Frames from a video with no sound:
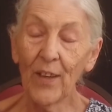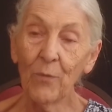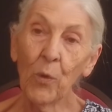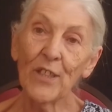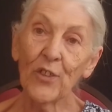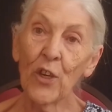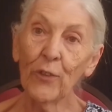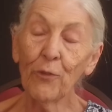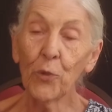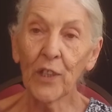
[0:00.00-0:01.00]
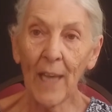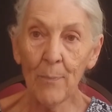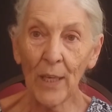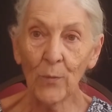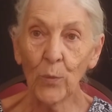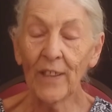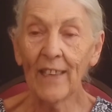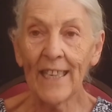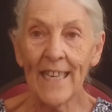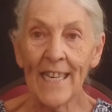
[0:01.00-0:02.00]
was not forthcoming with
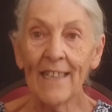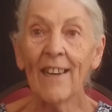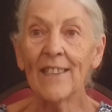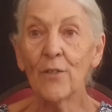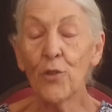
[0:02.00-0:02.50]
any kind